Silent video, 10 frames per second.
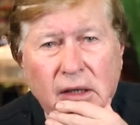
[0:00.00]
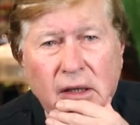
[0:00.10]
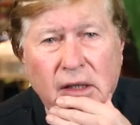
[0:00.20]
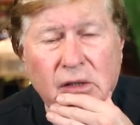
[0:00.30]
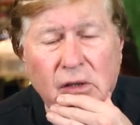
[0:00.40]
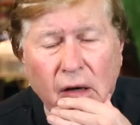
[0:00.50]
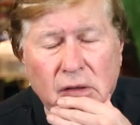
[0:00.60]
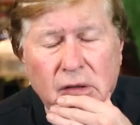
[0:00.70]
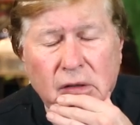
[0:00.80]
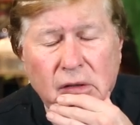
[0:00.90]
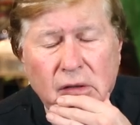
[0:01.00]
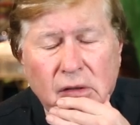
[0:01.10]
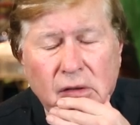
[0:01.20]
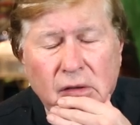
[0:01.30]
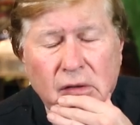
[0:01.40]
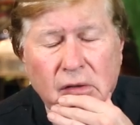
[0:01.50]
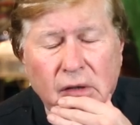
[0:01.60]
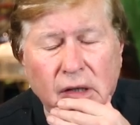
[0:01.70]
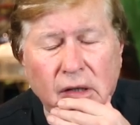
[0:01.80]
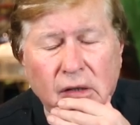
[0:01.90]
It's not
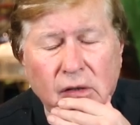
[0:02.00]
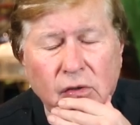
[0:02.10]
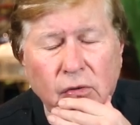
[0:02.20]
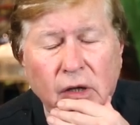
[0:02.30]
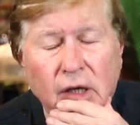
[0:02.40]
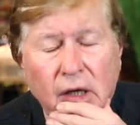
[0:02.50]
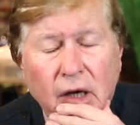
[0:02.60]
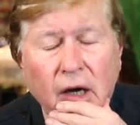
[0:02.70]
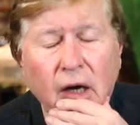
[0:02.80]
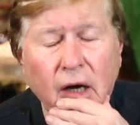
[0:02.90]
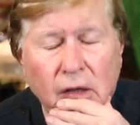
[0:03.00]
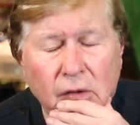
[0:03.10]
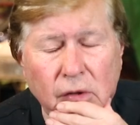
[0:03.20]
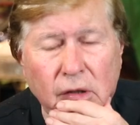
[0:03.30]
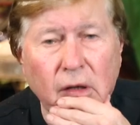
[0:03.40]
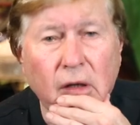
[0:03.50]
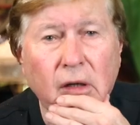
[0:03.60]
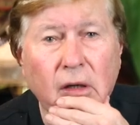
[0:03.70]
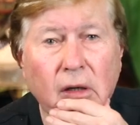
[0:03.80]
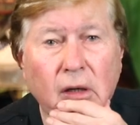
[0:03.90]
the 300
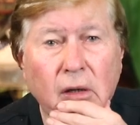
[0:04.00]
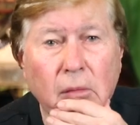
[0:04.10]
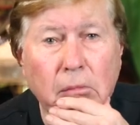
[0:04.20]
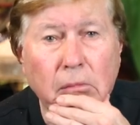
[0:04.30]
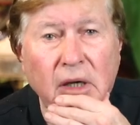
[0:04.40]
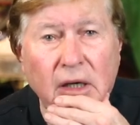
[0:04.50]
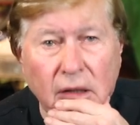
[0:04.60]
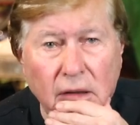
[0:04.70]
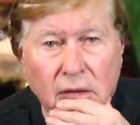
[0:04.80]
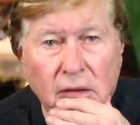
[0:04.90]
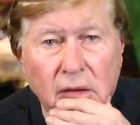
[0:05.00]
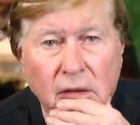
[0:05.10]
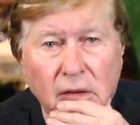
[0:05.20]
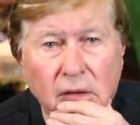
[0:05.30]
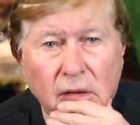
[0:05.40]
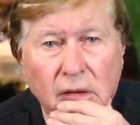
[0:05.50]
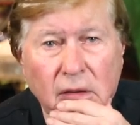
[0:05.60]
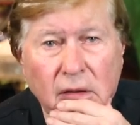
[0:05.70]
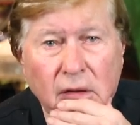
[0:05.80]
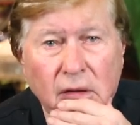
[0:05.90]
million
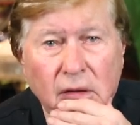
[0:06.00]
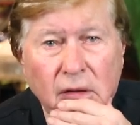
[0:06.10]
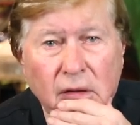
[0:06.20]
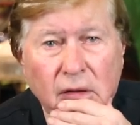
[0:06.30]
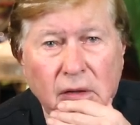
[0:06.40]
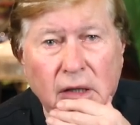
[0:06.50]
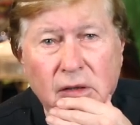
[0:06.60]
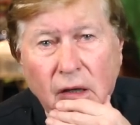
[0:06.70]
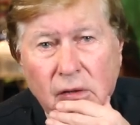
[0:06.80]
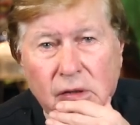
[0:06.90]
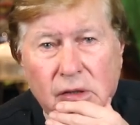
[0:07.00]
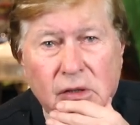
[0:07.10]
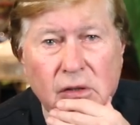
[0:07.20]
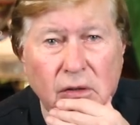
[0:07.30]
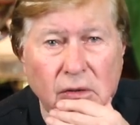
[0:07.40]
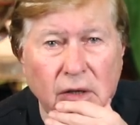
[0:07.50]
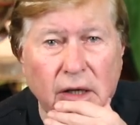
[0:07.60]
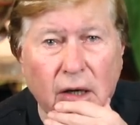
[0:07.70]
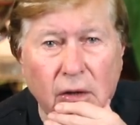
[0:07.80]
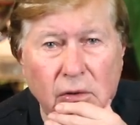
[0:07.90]
they told us
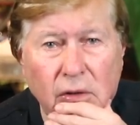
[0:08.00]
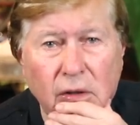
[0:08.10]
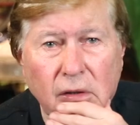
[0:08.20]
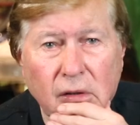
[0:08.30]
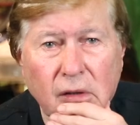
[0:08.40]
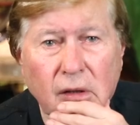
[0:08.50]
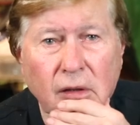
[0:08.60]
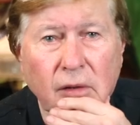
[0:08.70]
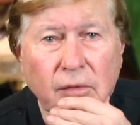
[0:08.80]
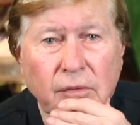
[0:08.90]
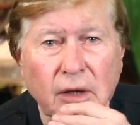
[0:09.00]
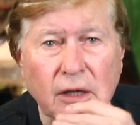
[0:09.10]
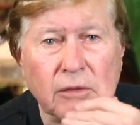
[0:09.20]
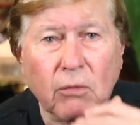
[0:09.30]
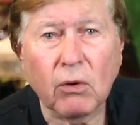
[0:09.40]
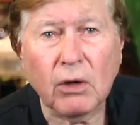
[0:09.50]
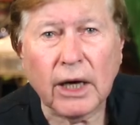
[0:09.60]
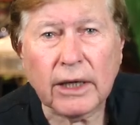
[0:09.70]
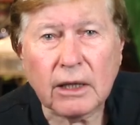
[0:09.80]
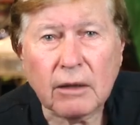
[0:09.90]
they owed. It's more
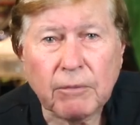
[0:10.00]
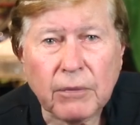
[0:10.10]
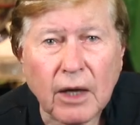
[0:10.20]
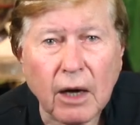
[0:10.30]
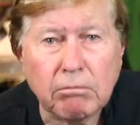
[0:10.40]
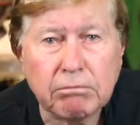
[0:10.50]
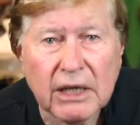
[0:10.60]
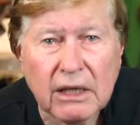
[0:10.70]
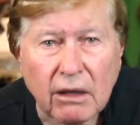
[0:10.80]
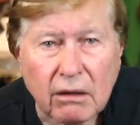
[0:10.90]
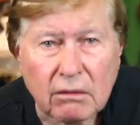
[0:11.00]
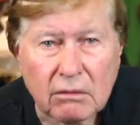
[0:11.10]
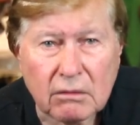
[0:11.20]
like 1 billion.